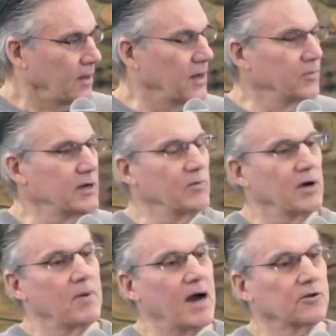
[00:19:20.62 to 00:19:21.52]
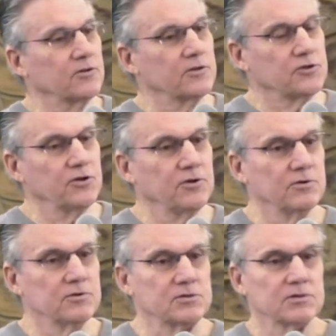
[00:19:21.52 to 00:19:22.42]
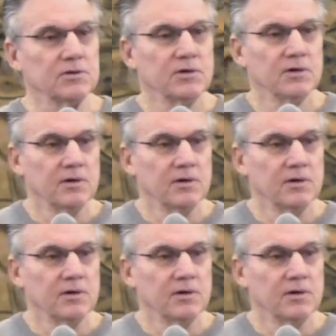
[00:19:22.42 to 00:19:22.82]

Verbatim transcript: And then when he went back to the Jews,